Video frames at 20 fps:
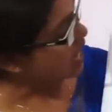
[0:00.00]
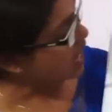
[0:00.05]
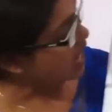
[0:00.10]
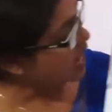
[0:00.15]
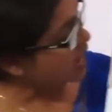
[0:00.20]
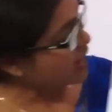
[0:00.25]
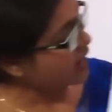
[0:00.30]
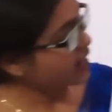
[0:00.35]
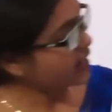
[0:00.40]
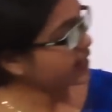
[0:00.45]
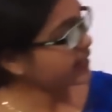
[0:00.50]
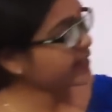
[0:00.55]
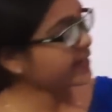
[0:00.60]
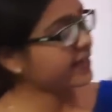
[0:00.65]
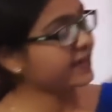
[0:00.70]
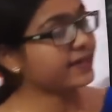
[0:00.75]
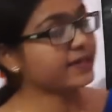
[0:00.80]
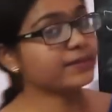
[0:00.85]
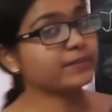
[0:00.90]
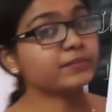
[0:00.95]
I
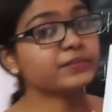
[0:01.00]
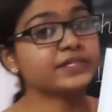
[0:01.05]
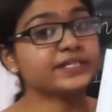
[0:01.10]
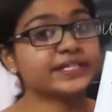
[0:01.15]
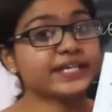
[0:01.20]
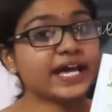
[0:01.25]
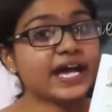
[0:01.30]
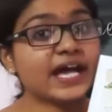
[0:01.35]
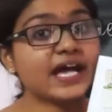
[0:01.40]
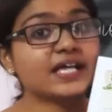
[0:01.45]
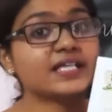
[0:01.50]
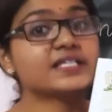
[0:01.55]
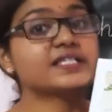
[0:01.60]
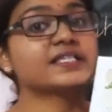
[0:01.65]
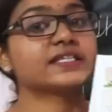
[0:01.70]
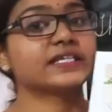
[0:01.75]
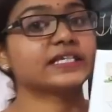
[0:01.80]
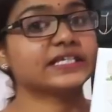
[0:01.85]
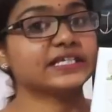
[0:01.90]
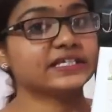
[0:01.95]
am dash
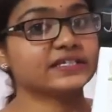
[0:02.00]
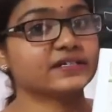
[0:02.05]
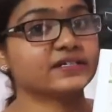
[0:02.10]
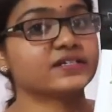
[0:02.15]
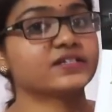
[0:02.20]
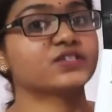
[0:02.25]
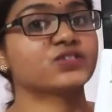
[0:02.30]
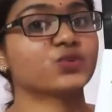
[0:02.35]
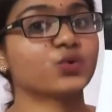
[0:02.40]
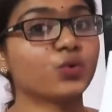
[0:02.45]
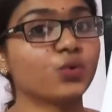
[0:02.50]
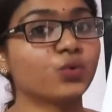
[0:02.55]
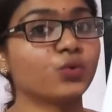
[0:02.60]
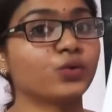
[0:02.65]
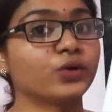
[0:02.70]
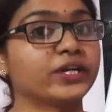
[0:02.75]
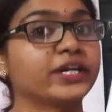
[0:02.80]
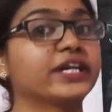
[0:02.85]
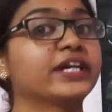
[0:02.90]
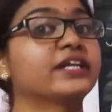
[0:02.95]
years old.
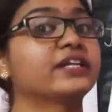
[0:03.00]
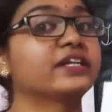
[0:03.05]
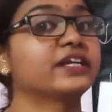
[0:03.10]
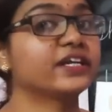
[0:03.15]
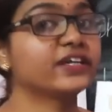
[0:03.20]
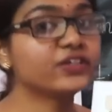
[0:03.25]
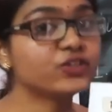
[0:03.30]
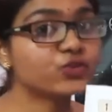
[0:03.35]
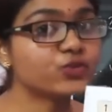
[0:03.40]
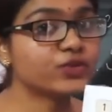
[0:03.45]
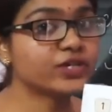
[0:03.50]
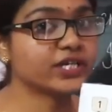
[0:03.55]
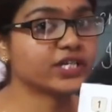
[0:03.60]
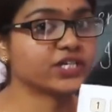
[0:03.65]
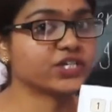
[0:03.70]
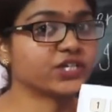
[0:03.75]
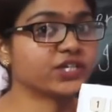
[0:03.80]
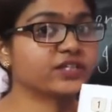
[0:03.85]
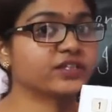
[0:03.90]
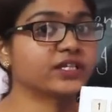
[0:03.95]
In
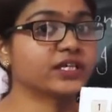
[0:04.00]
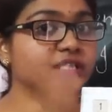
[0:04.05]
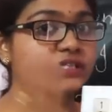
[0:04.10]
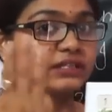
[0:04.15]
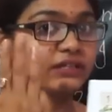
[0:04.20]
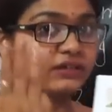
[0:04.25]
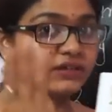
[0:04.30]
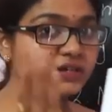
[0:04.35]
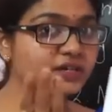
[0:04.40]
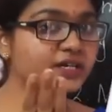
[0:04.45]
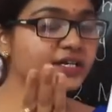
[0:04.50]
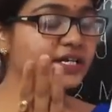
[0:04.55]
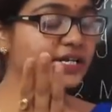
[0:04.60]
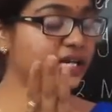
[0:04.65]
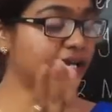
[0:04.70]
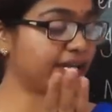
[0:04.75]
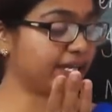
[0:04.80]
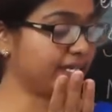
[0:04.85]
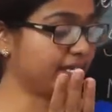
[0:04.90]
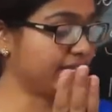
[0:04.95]
introduction, the third
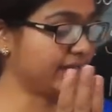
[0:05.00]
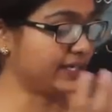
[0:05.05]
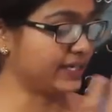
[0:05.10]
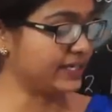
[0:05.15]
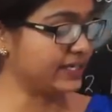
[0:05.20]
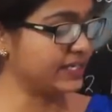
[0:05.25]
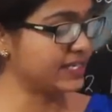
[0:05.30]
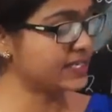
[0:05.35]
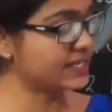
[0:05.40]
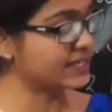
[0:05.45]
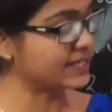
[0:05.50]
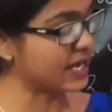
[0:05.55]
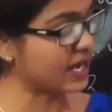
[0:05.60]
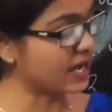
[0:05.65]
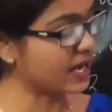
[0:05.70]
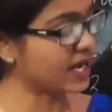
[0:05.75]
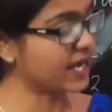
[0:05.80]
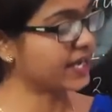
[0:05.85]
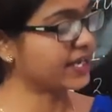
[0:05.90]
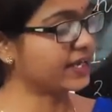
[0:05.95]
line is
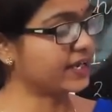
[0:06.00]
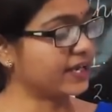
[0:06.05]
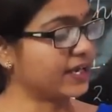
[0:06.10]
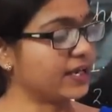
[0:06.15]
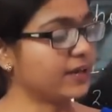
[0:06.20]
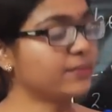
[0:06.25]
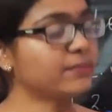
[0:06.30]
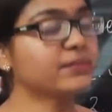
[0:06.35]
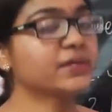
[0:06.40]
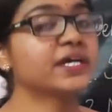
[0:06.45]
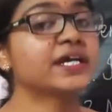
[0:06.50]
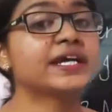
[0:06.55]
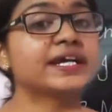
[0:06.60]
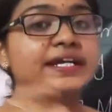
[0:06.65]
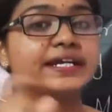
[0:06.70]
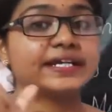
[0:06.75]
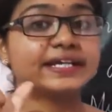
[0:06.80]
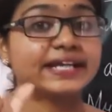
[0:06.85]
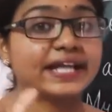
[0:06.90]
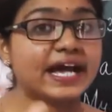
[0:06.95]
I am
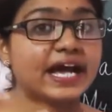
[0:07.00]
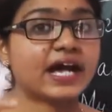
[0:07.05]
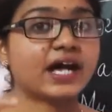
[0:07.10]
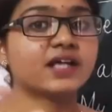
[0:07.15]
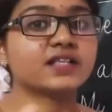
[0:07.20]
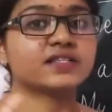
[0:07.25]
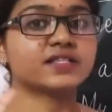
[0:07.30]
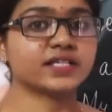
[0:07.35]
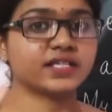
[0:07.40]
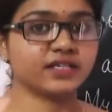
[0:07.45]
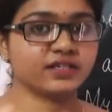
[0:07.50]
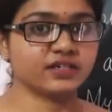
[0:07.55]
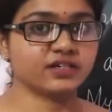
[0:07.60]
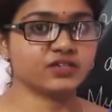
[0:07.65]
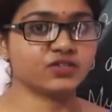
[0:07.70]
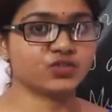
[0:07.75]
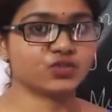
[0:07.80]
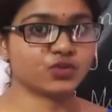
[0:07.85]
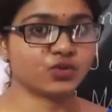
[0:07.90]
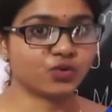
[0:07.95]
dash
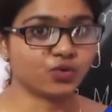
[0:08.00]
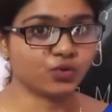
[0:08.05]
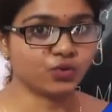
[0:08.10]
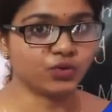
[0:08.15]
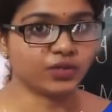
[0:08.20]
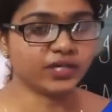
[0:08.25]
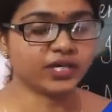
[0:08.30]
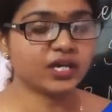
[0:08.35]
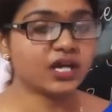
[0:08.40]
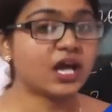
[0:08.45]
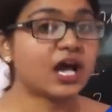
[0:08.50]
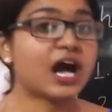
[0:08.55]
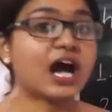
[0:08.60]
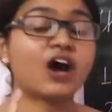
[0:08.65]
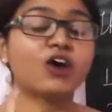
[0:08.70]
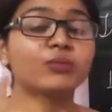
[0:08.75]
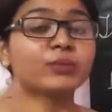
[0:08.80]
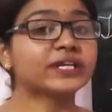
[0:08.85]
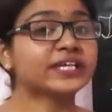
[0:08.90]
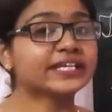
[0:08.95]
years old. How
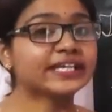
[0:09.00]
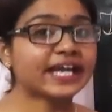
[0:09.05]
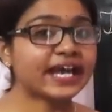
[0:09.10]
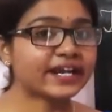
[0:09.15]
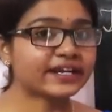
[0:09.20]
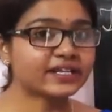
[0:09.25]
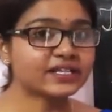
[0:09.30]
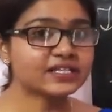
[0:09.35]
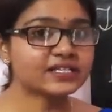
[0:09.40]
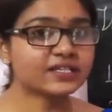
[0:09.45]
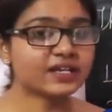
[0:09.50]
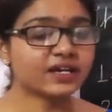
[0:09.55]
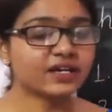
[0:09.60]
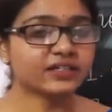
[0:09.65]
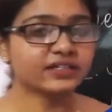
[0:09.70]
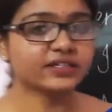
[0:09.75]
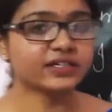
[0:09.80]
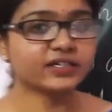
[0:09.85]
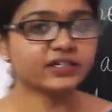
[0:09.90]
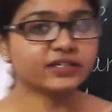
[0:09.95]
many candles are
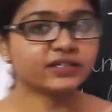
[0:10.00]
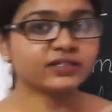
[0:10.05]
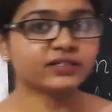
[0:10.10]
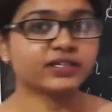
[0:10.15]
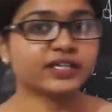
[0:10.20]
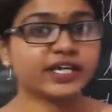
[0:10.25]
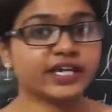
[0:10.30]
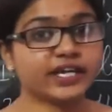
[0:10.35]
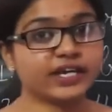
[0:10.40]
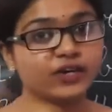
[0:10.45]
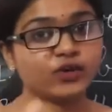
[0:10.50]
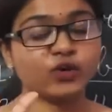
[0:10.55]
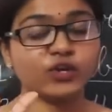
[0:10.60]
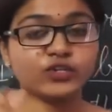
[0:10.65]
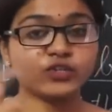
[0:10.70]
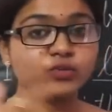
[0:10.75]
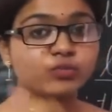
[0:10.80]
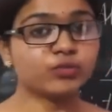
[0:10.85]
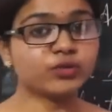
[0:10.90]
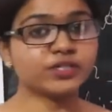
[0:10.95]
there on
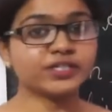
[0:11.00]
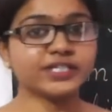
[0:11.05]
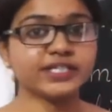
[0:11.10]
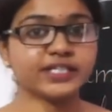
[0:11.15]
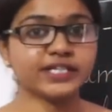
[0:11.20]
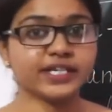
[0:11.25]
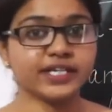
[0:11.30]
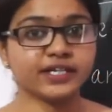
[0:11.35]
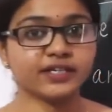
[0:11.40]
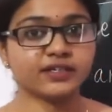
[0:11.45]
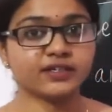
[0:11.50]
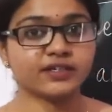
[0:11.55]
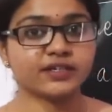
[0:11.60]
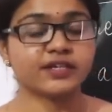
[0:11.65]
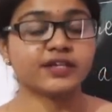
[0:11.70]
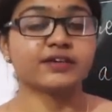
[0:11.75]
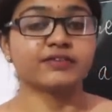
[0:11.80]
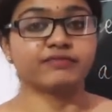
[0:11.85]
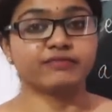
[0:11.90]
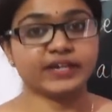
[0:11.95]
your birthday cake?
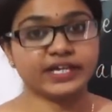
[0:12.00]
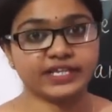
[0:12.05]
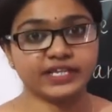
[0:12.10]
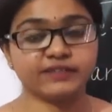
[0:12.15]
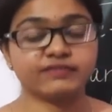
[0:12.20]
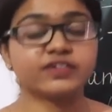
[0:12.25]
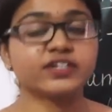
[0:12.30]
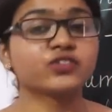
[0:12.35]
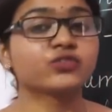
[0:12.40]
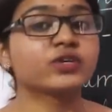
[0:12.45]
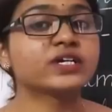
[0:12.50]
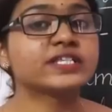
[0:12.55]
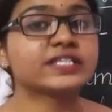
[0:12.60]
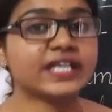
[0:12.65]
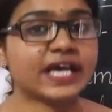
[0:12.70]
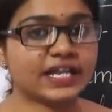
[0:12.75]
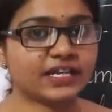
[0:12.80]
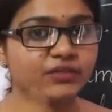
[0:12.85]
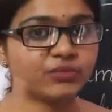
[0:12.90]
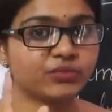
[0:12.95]
Whenever you are
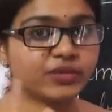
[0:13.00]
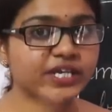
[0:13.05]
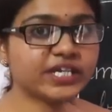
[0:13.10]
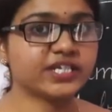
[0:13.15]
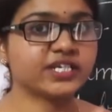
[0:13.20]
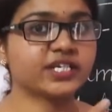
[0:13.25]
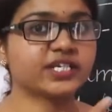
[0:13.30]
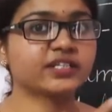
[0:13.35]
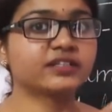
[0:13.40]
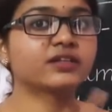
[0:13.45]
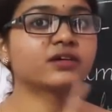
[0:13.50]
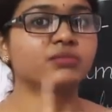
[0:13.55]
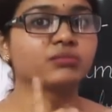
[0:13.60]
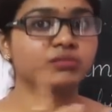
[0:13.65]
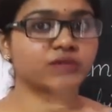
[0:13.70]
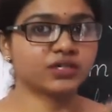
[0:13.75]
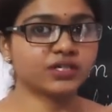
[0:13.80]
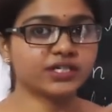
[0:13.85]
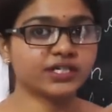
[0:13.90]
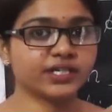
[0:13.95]
celebrating the
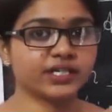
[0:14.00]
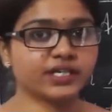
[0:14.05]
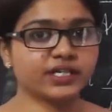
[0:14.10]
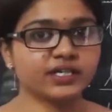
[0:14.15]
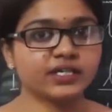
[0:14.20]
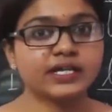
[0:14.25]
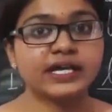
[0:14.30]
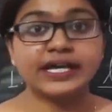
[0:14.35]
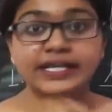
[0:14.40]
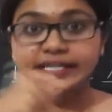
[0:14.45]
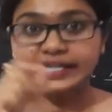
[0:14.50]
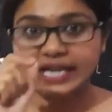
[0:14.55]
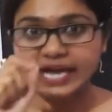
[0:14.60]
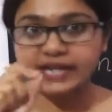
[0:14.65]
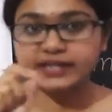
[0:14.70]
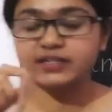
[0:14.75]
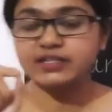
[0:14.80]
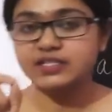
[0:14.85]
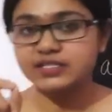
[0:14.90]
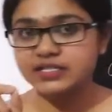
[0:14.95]
birthday,
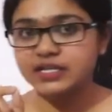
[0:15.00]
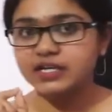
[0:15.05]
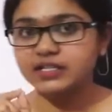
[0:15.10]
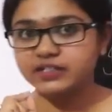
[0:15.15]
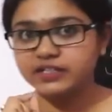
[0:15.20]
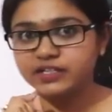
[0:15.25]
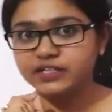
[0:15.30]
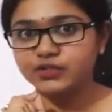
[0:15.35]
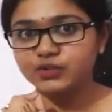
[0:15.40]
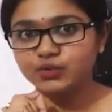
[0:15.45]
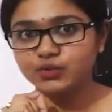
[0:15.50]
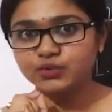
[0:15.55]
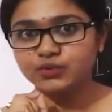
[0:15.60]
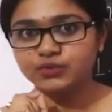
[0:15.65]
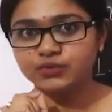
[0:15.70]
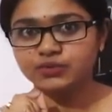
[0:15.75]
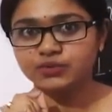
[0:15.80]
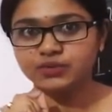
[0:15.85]
candles are there, no?